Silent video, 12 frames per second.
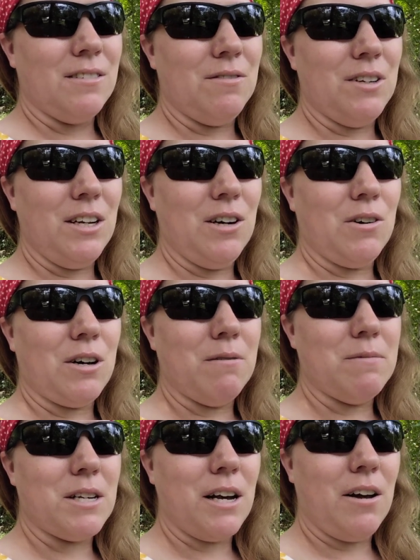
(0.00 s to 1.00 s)
video
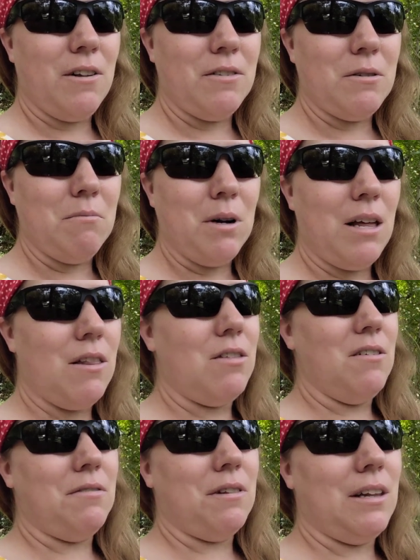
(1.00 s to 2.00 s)
comes out. The month
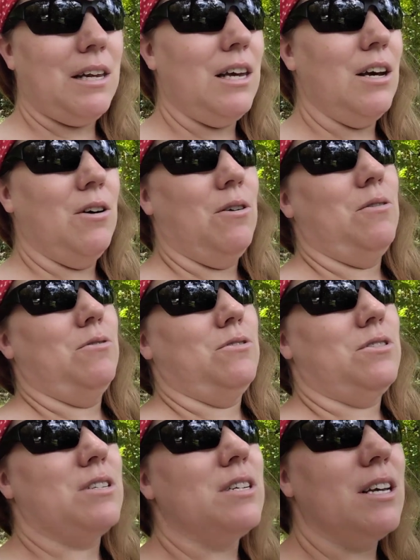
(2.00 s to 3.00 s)
of
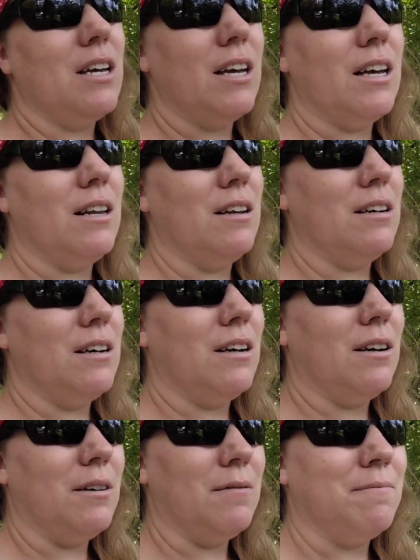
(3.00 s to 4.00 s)
Leos. And
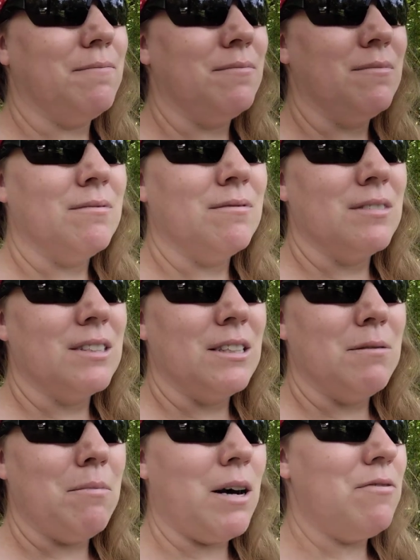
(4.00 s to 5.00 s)

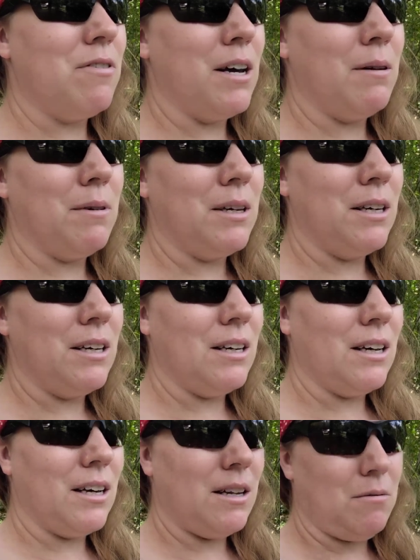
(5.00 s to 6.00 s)
my family
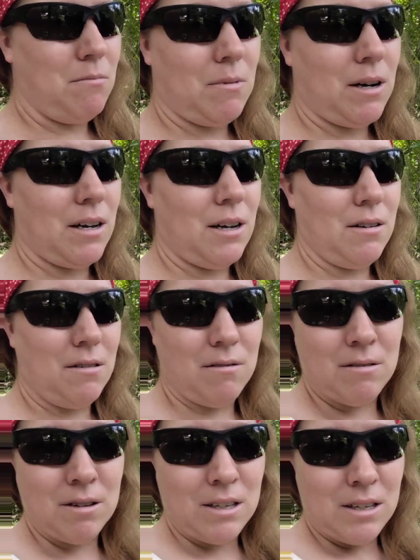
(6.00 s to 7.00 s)
and my
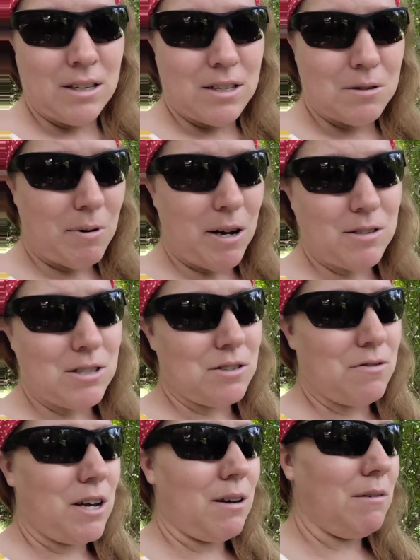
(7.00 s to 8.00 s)
spouse's
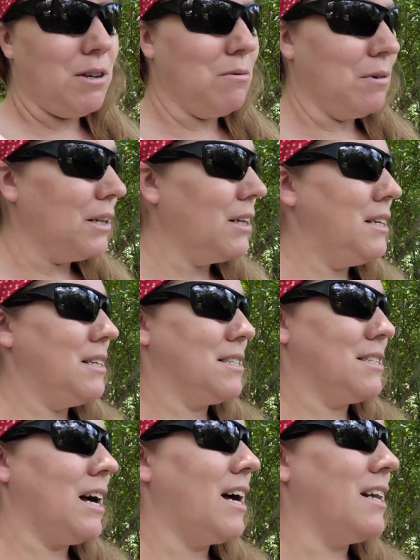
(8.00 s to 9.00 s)
family really
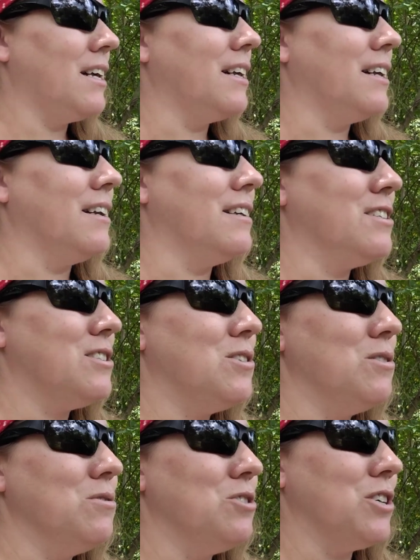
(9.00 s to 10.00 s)
decided
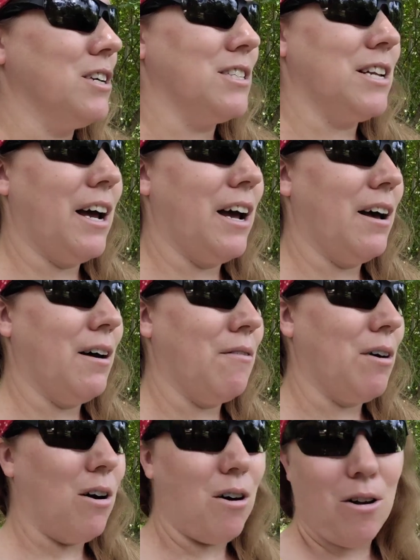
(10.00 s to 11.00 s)
to just have